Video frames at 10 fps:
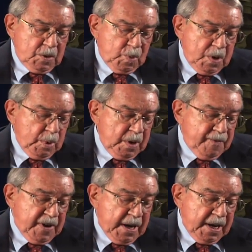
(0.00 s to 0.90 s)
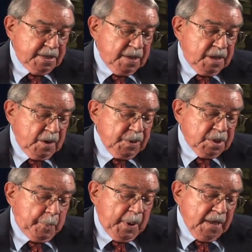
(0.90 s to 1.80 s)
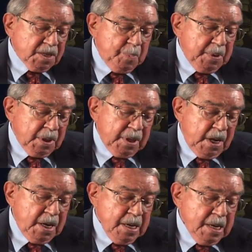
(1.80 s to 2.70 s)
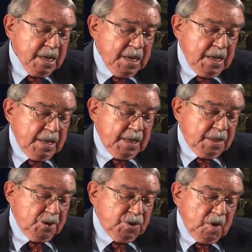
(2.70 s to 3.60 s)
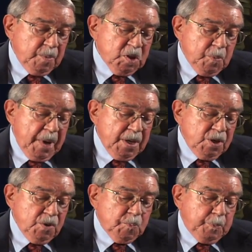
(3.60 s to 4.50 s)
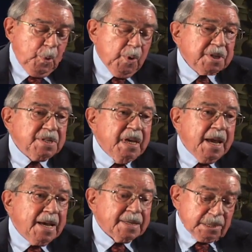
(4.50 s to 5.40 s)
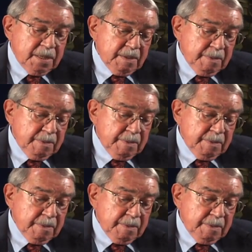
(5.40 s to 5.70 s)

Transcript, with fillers: We were advised that there was a possibility that the Germans might use poison gas.